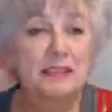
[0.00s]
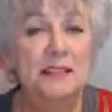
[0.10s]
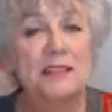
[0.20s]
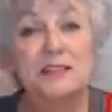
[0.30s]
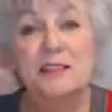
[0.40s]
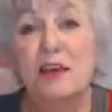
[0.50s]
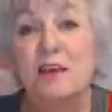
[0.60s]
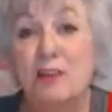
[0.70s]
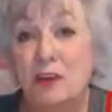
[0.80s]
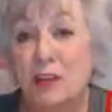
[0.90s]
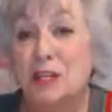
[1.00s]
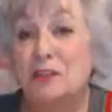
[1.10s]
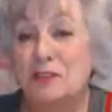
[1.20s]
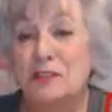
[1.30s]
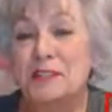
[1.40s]
it's a very
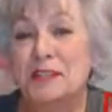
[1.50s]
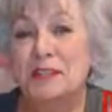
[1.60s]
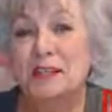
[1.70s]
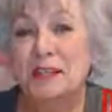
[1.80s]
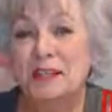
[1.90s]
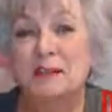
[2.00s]
interesting